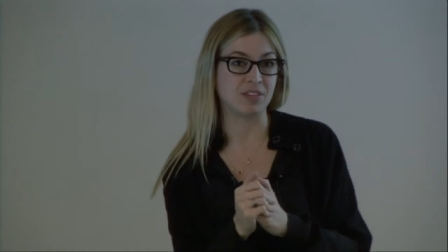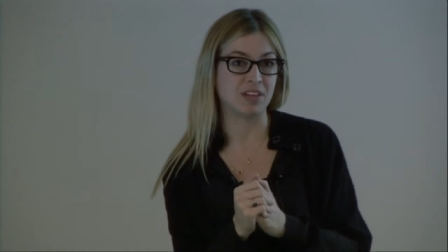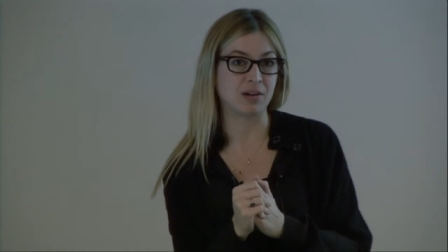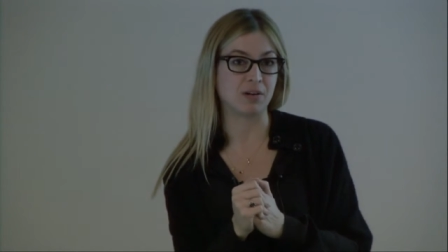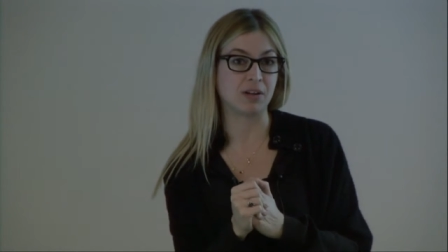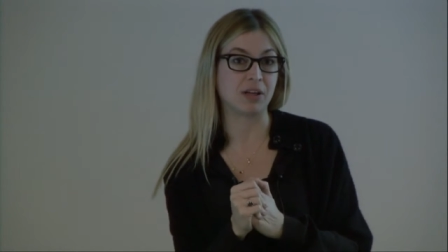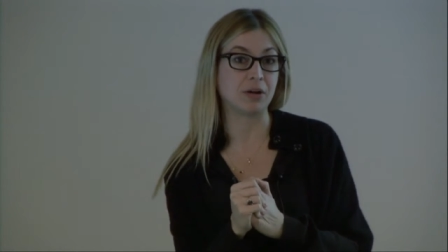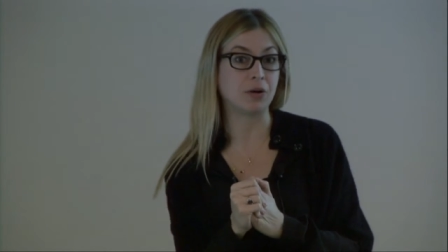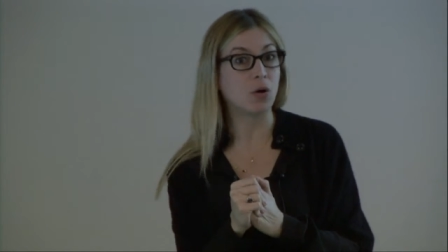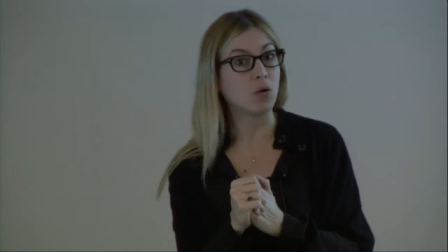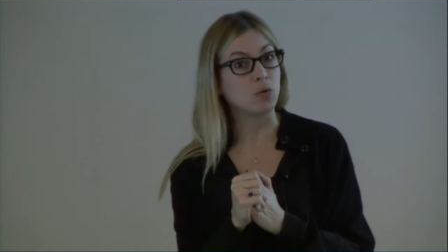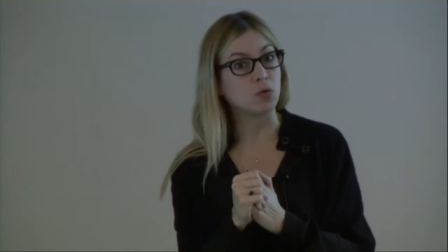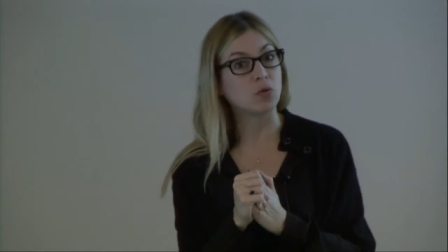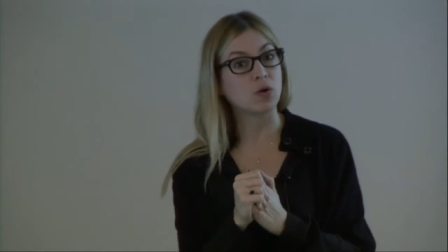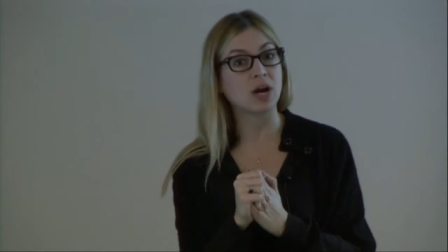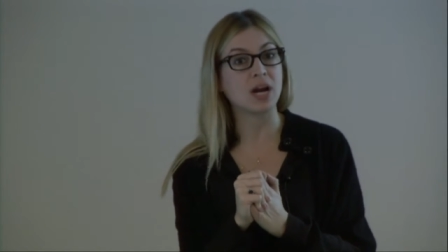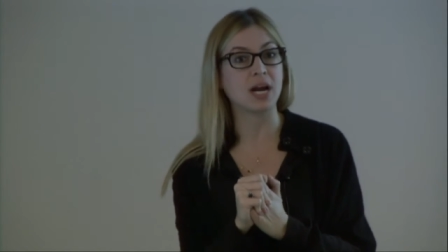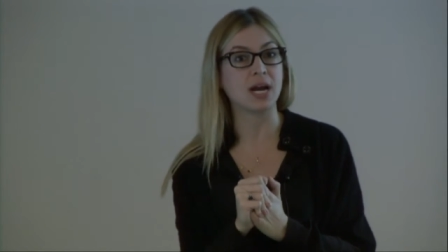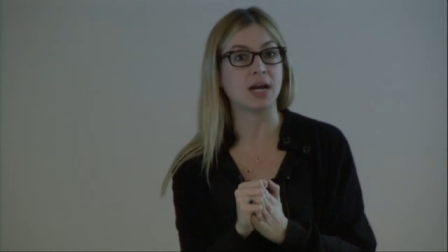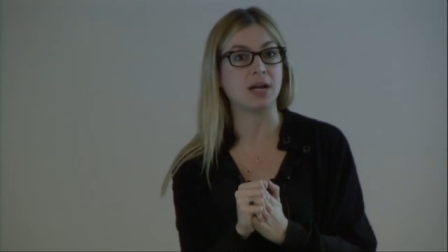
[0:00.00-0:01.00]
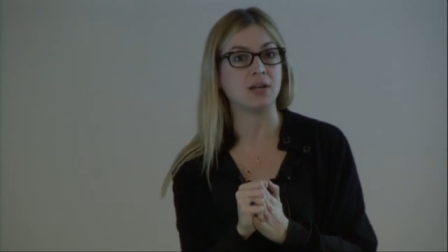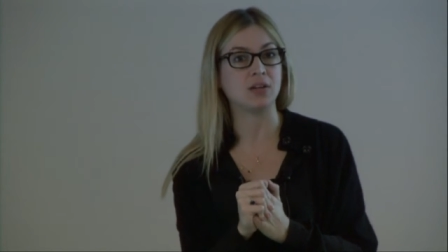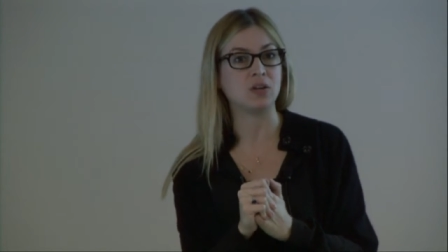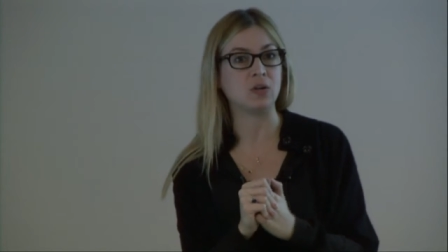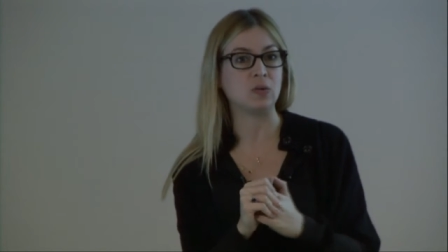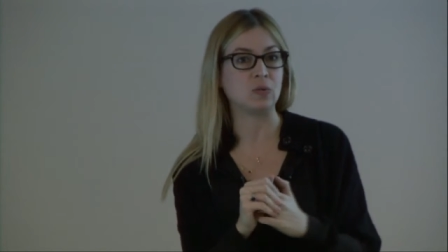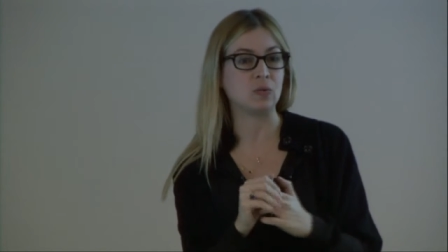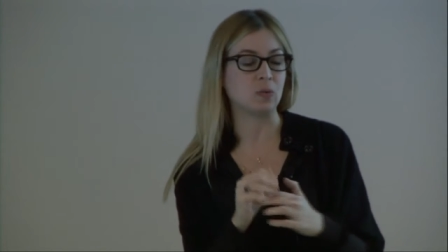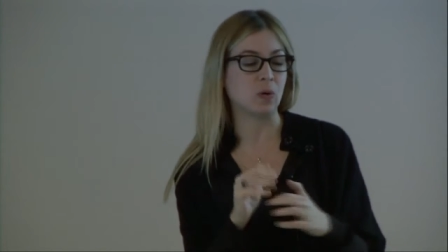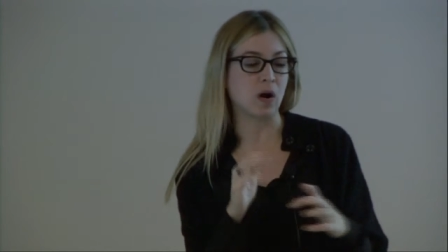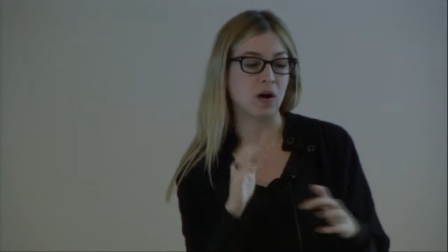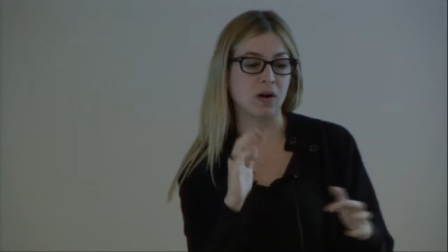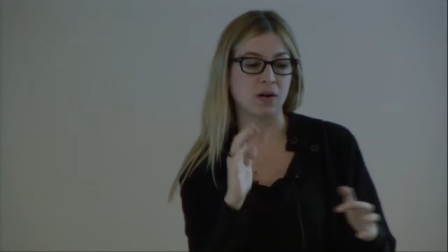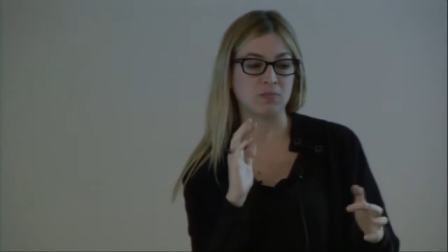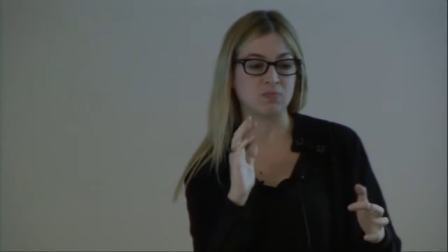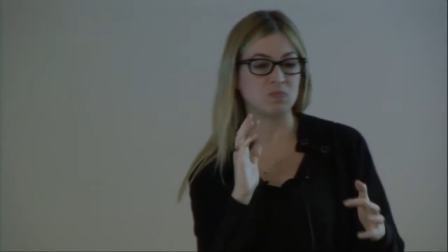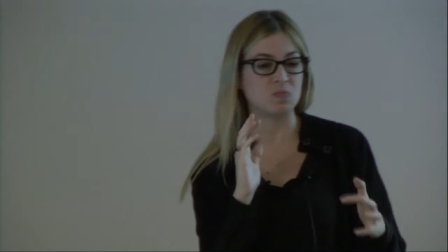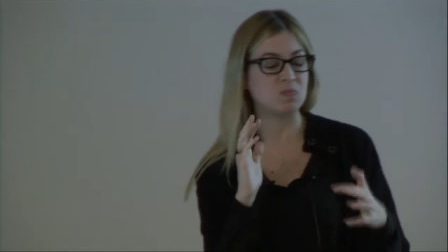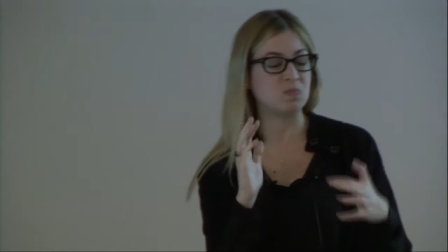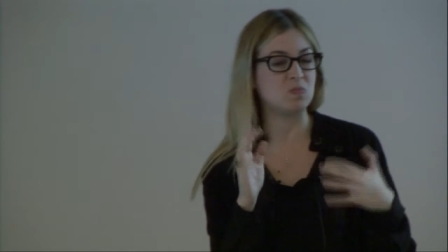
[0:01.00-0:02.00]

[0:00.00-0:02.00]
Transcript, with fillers: They were like, oh, great, you are